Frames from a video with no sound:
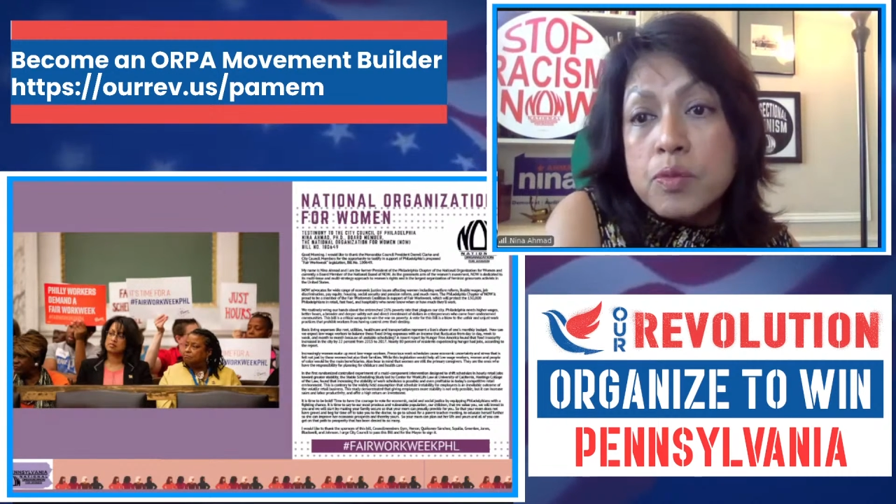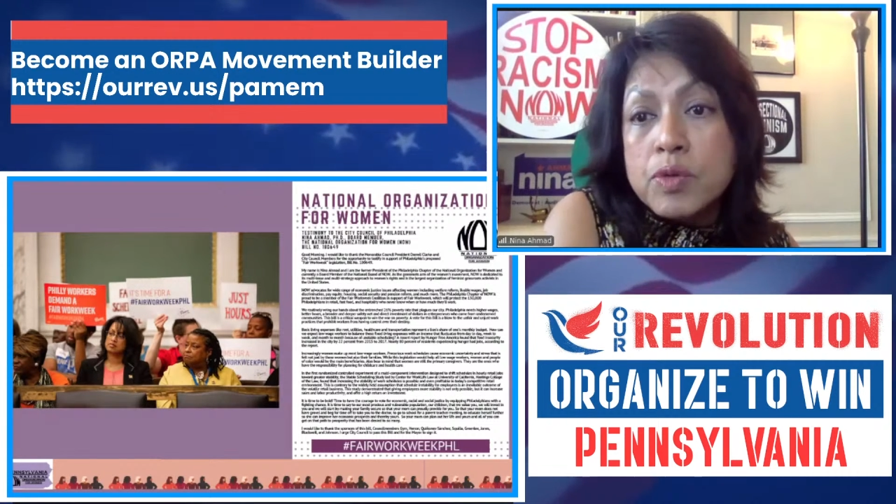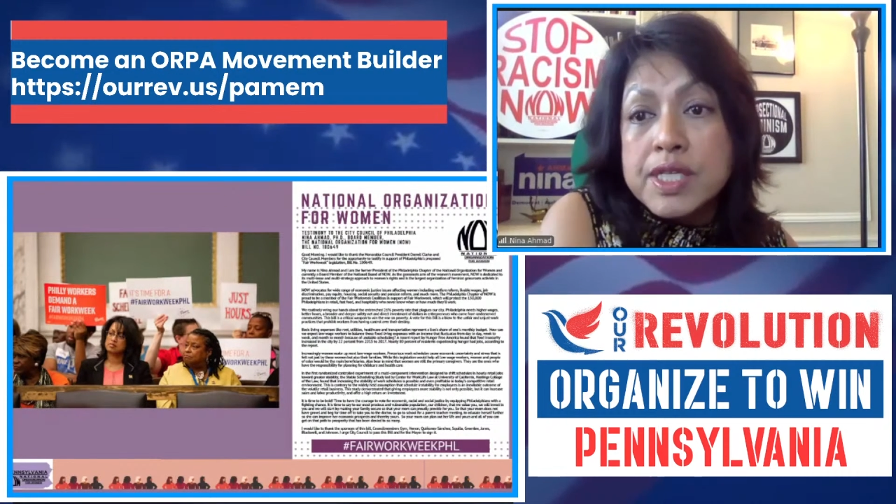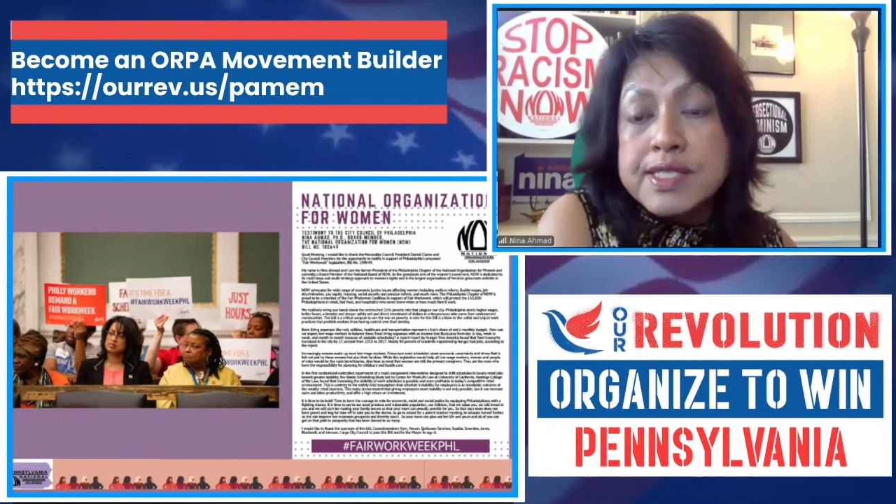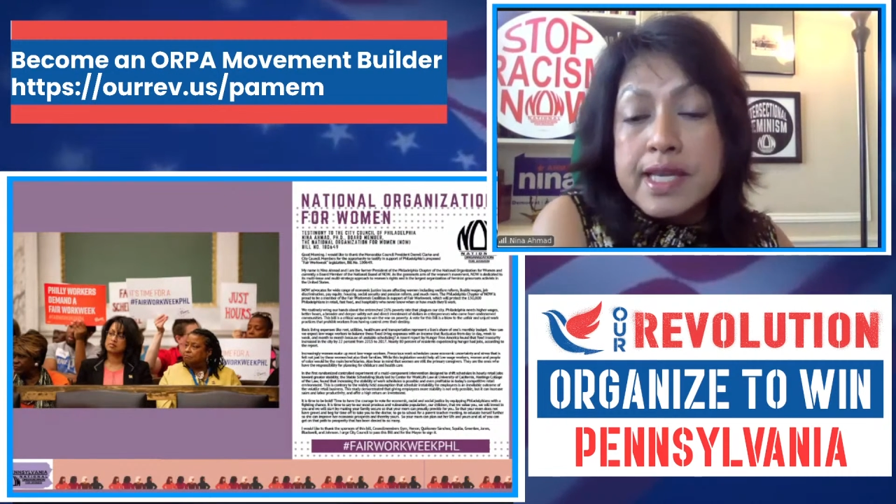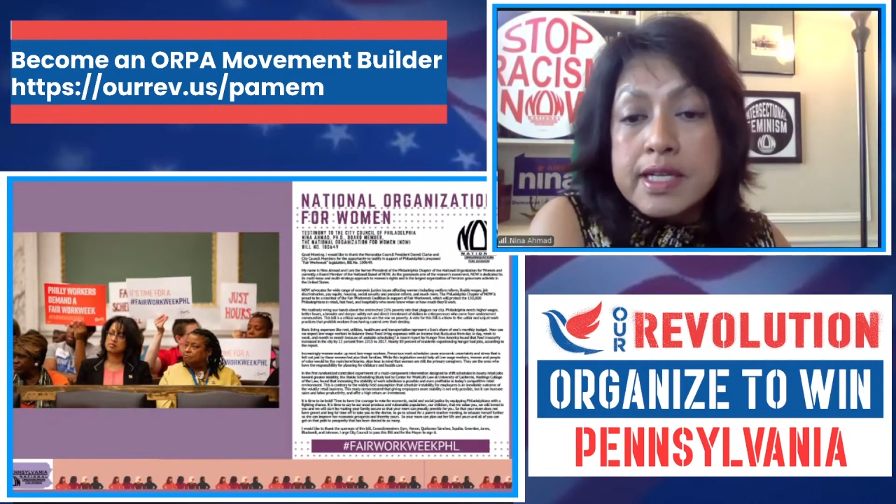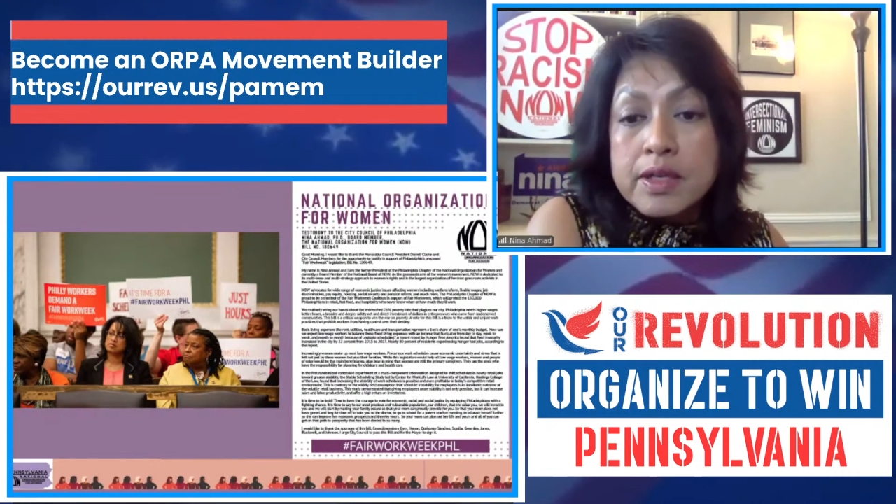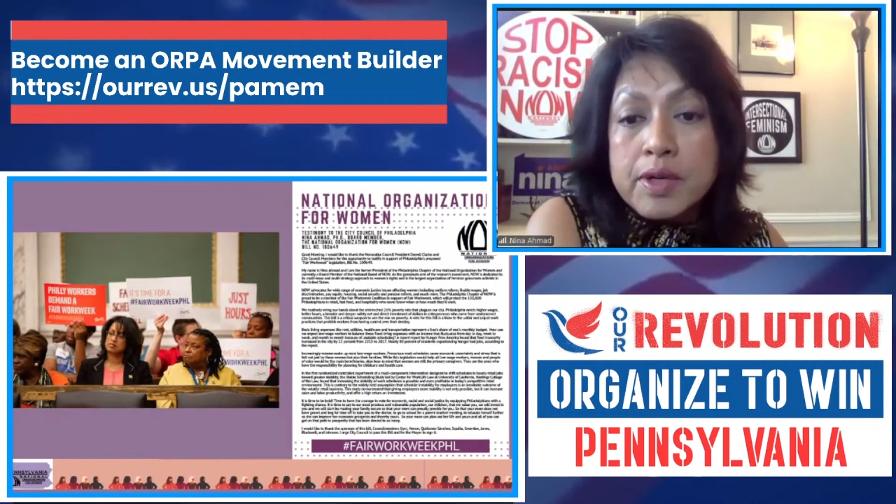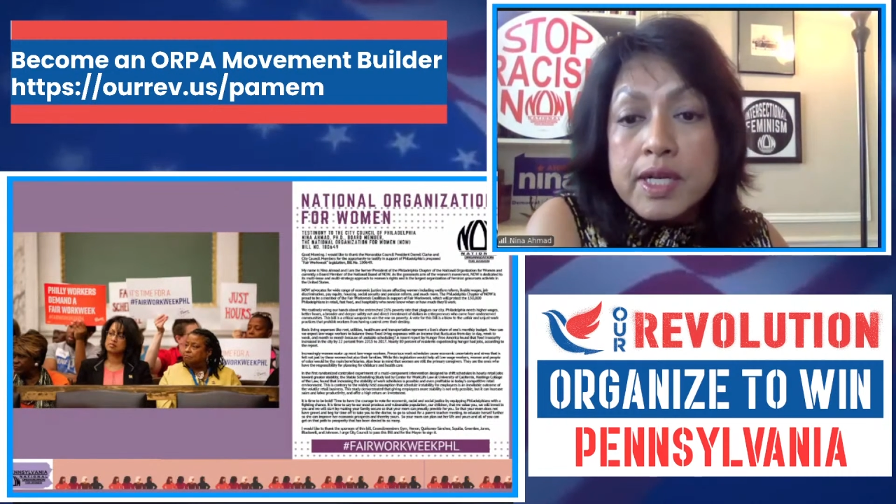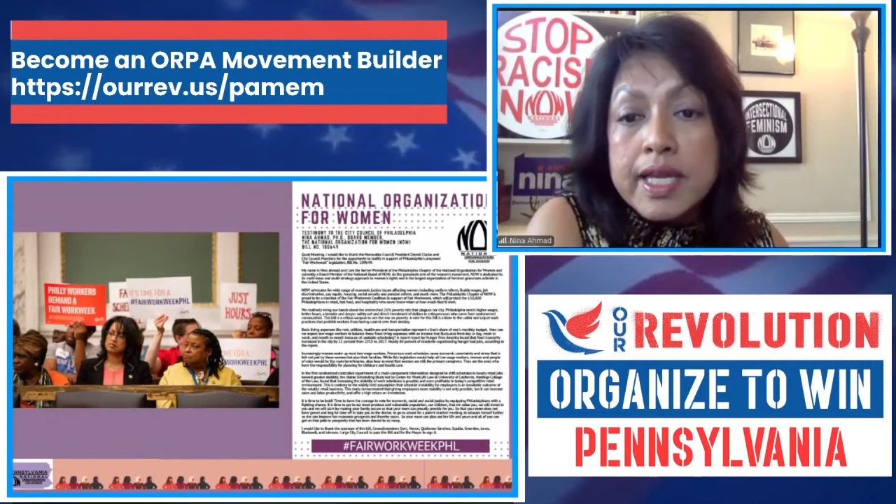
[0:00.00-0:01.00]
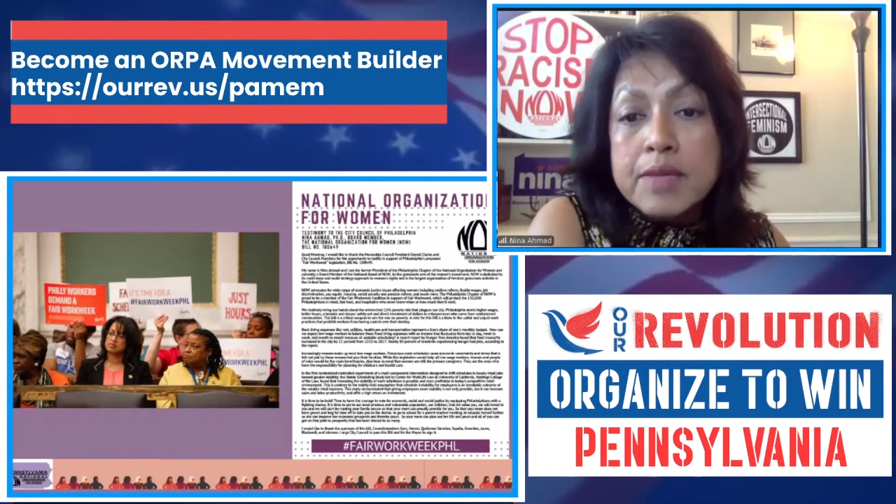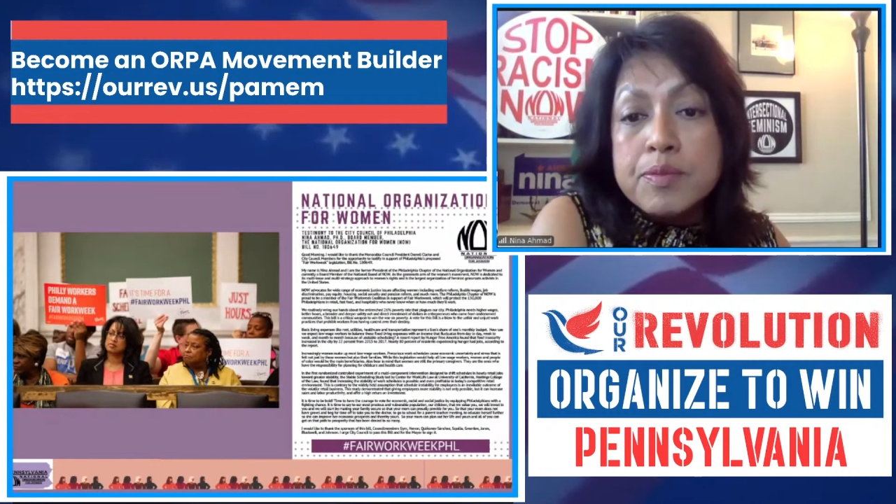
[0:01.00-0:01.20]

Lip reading: What does that look like?